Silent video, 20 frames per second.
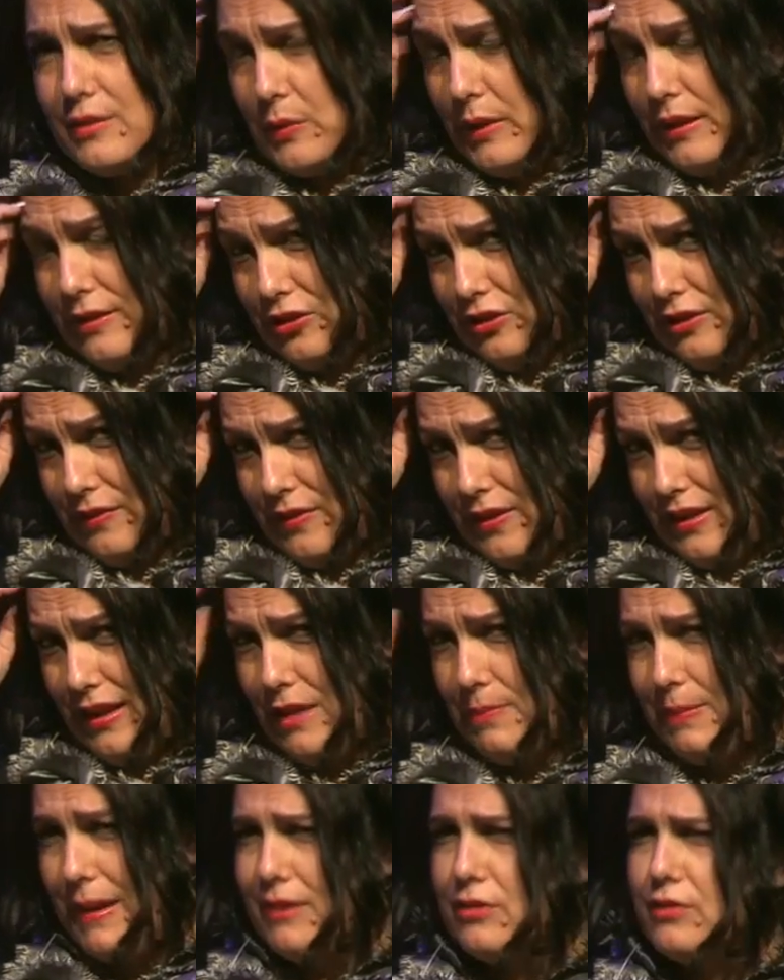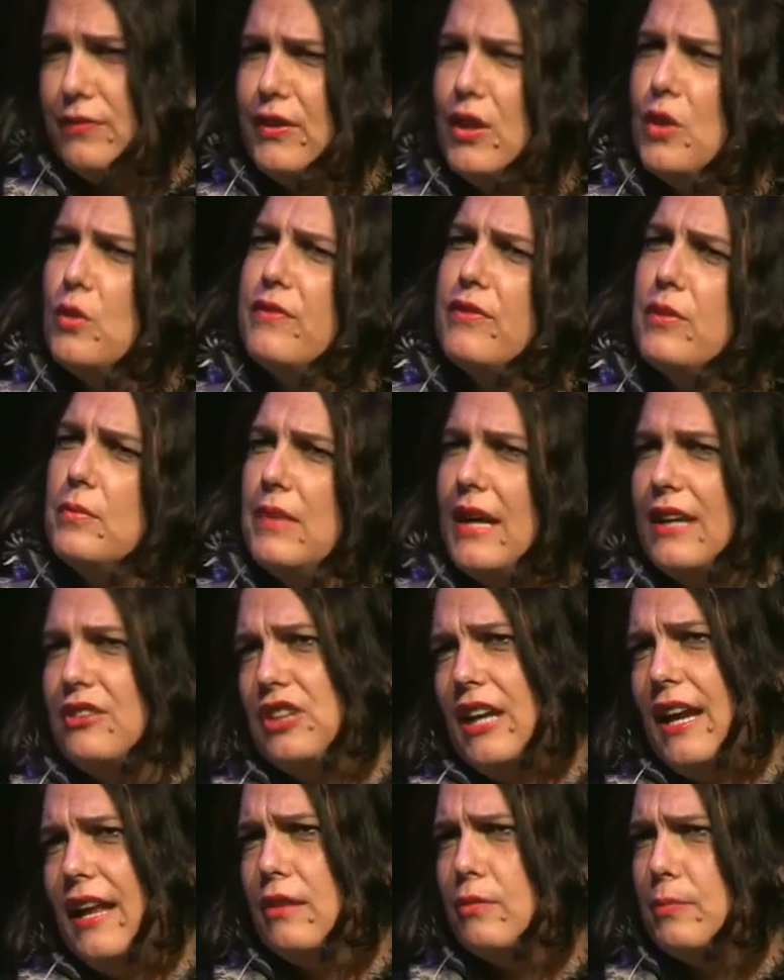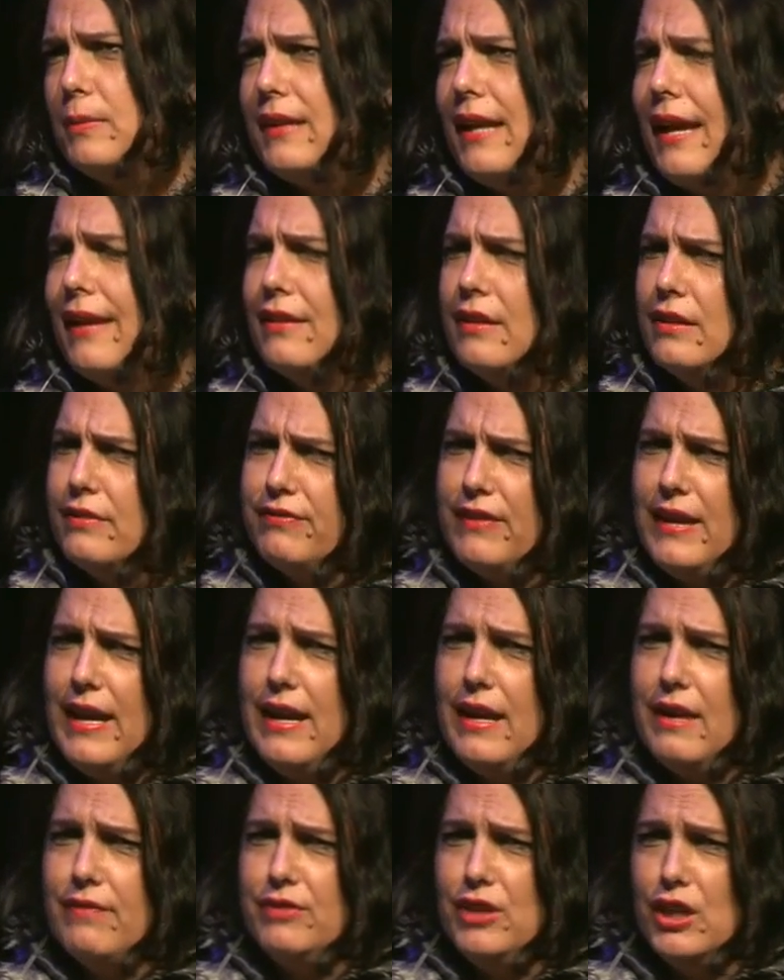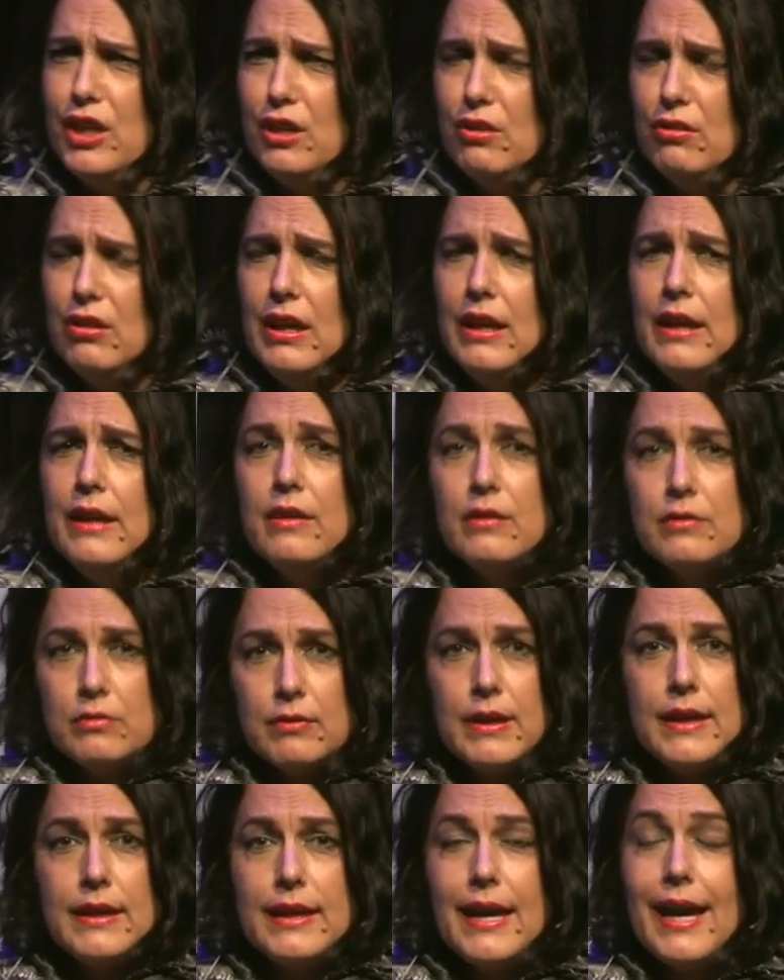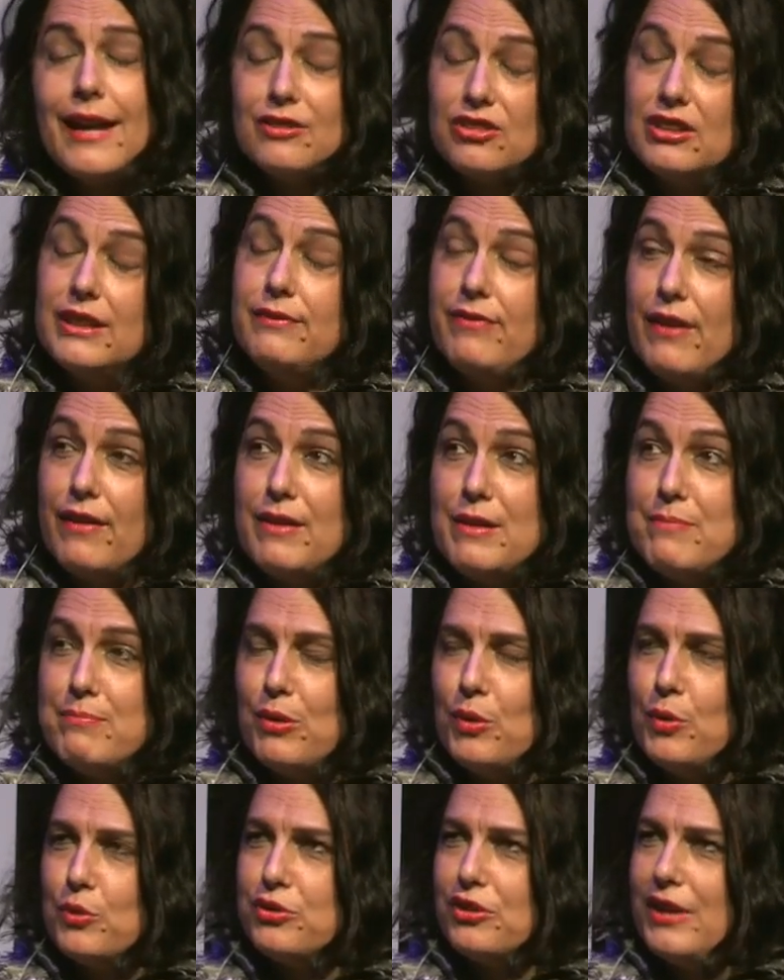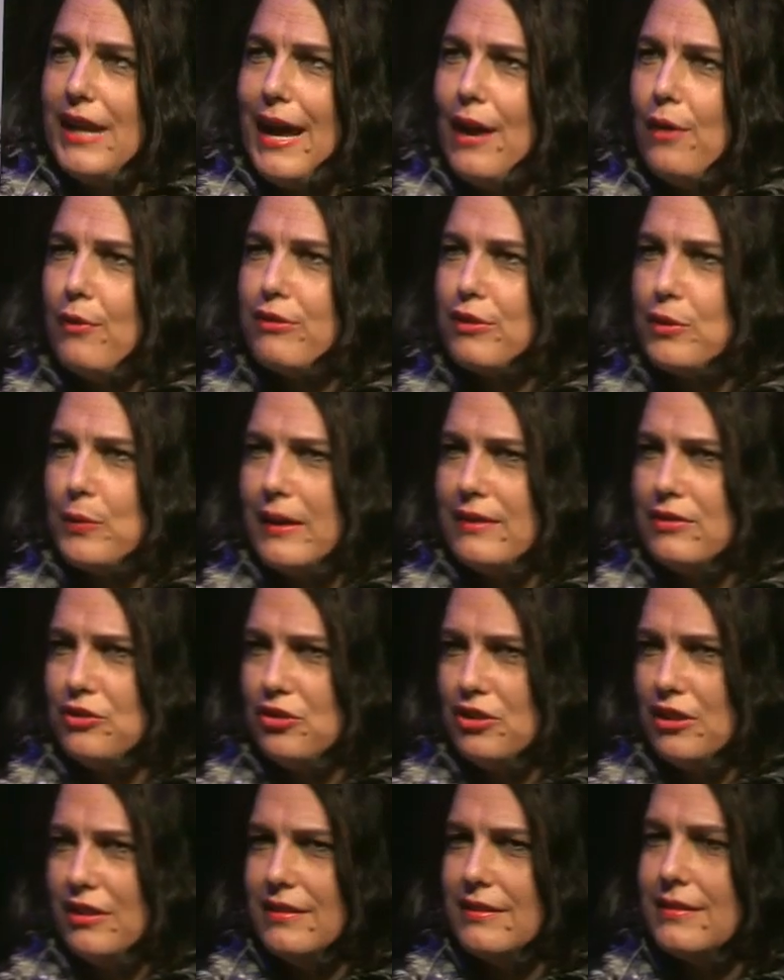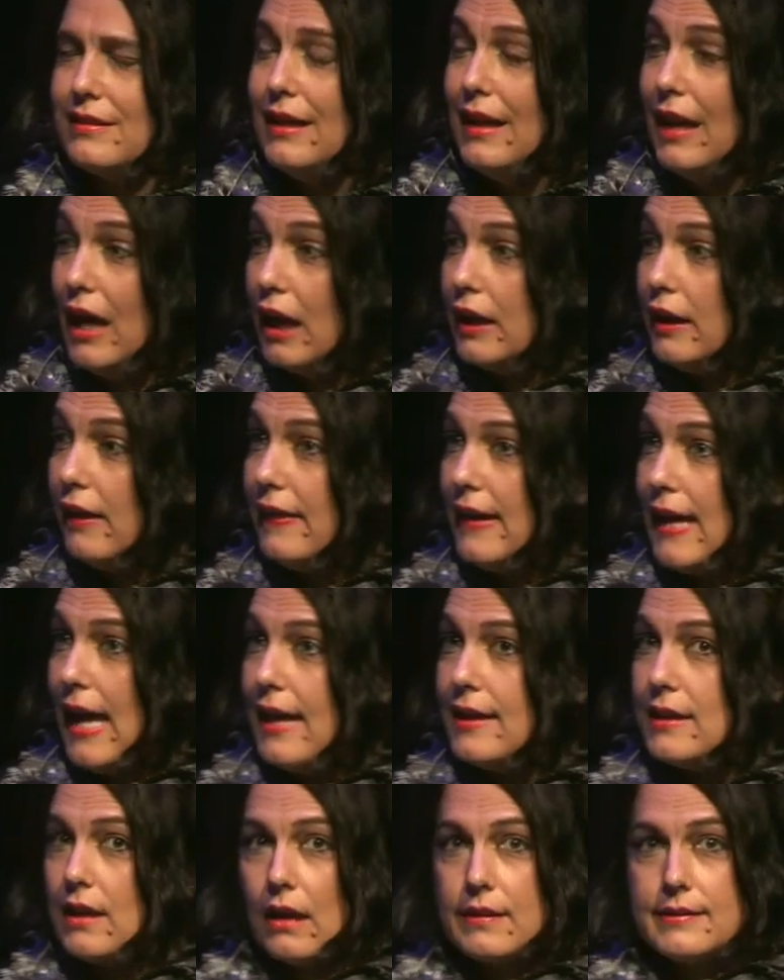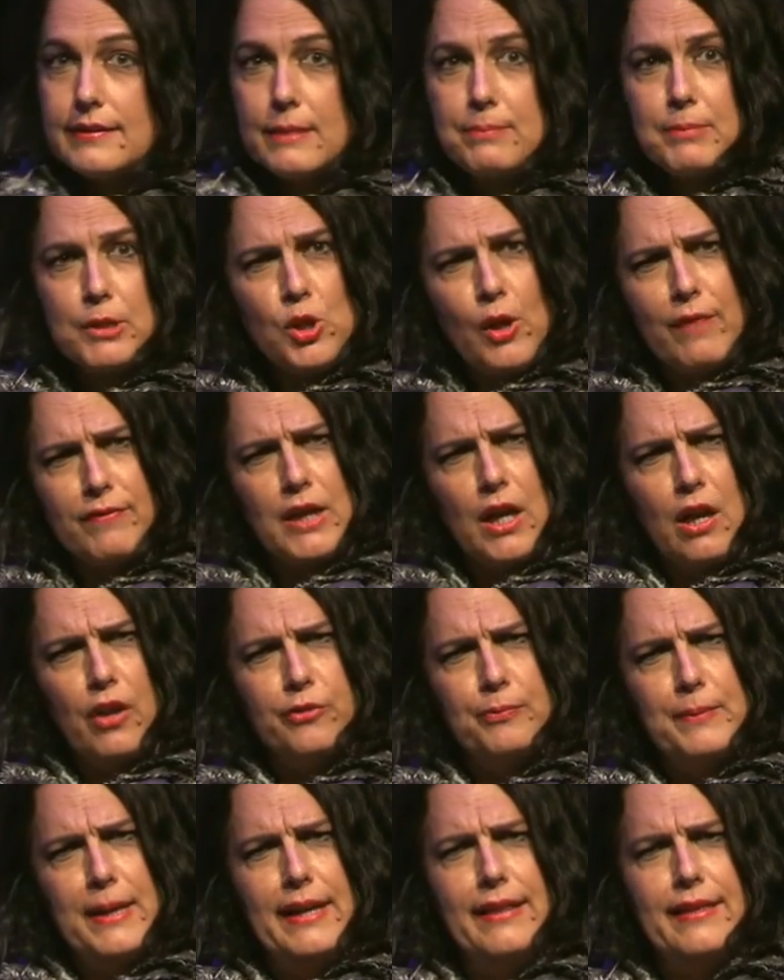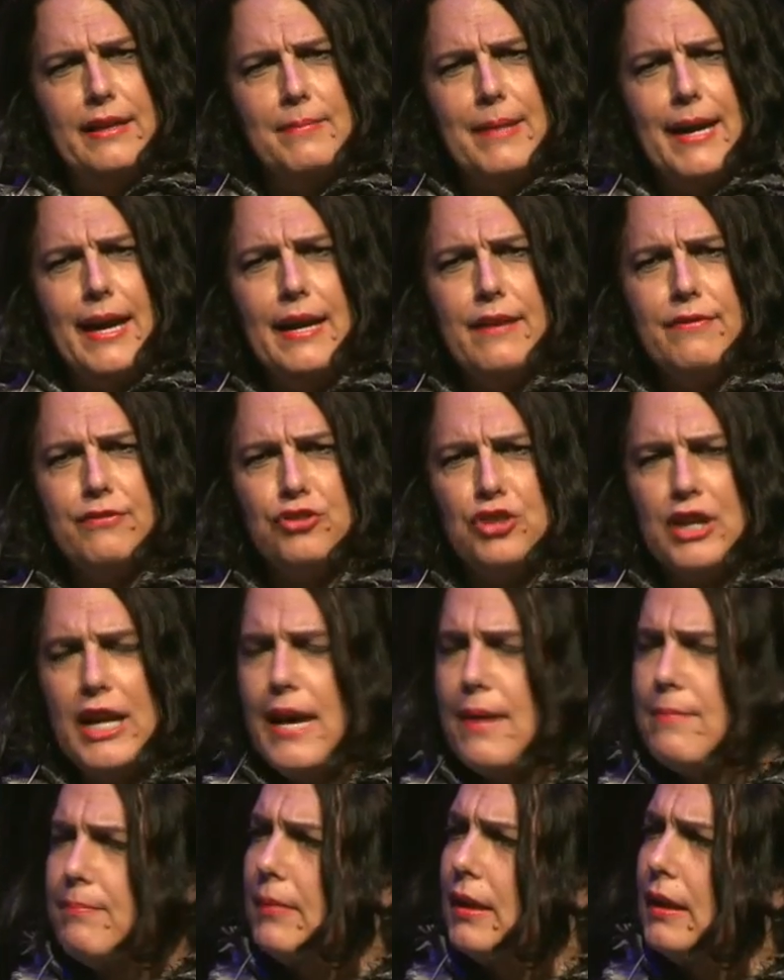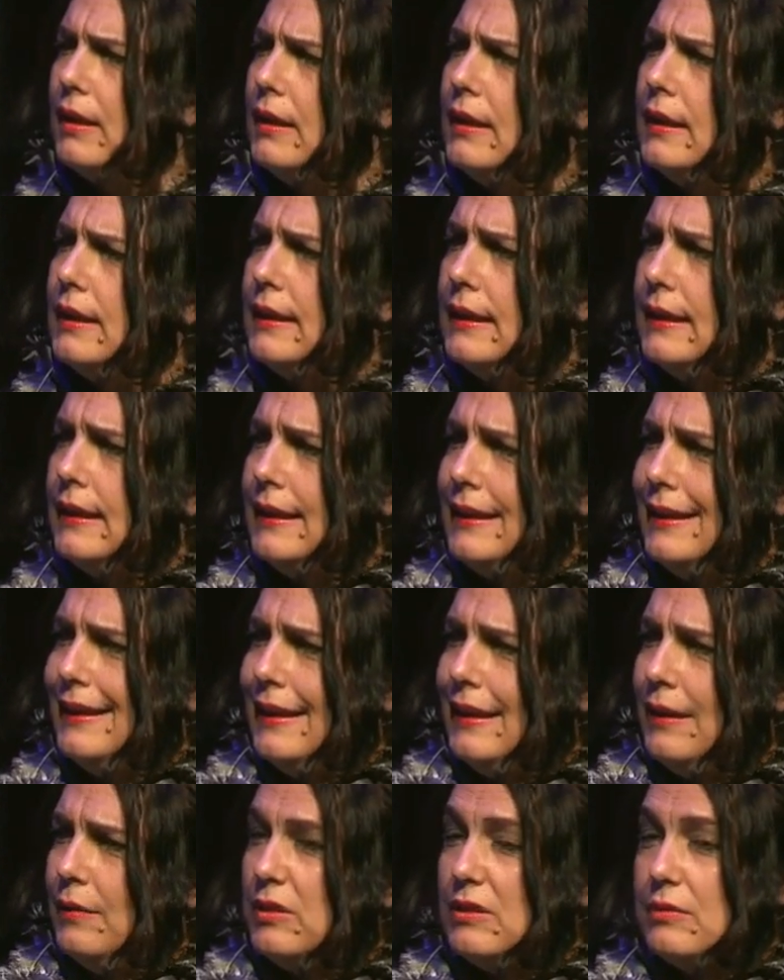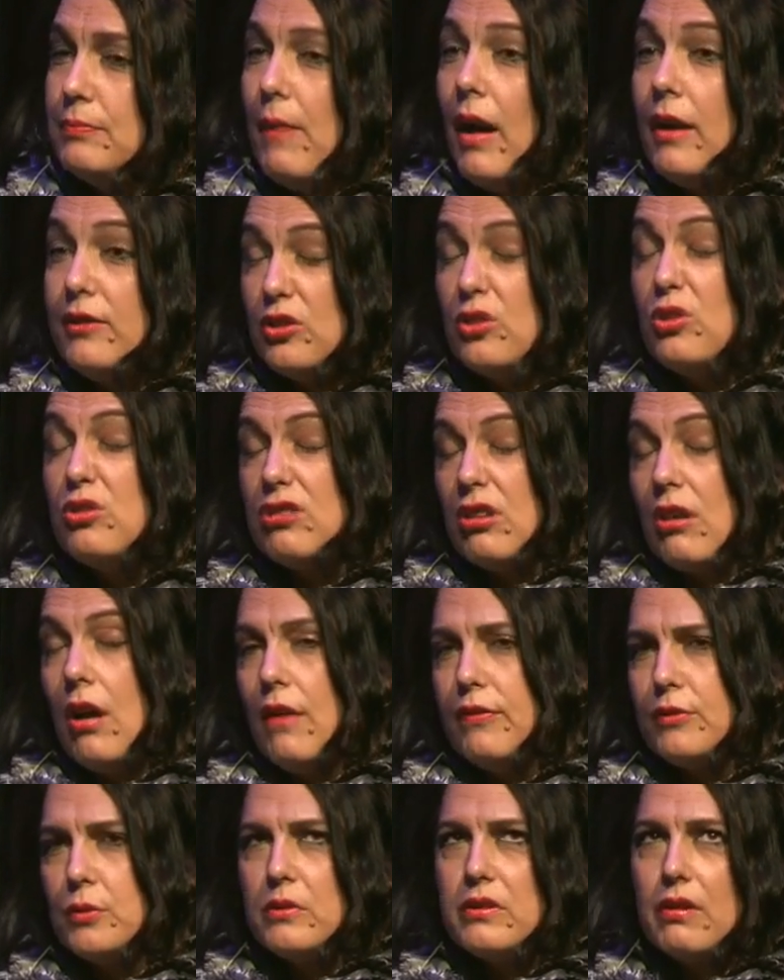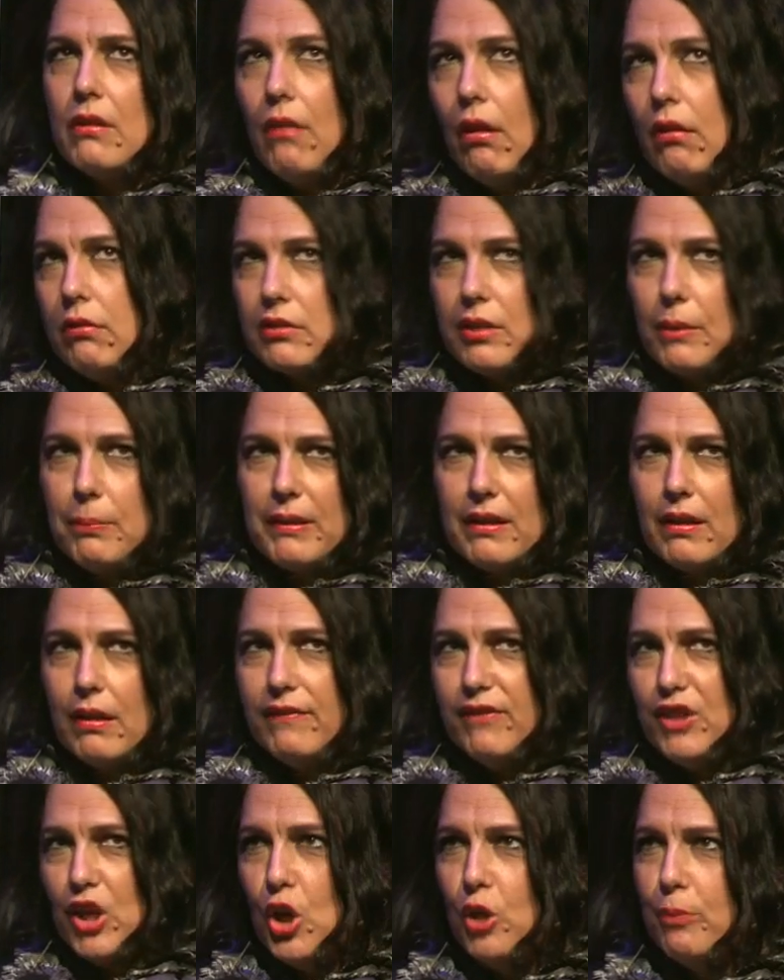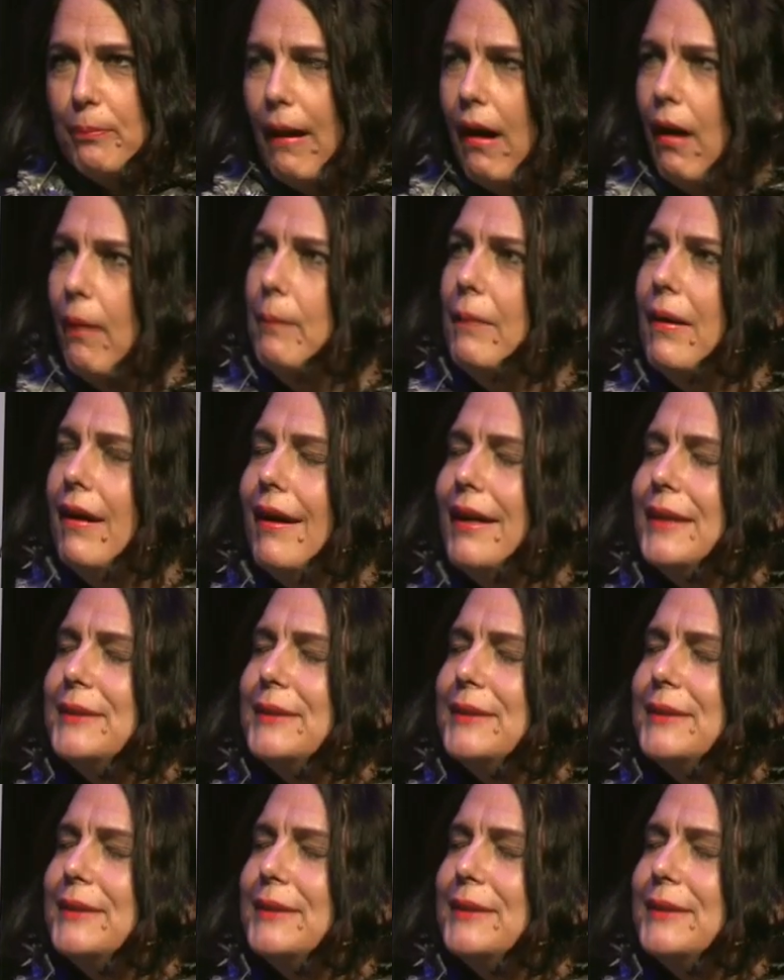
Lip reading: questions. You have to think about a few of them. Has your husband had an affair? Have you? Really, actually, very important health questions. And at the end, I said, but you haven't asked me anything about FGM. Which my daughter afterwards said, oh, typical of you, Mum.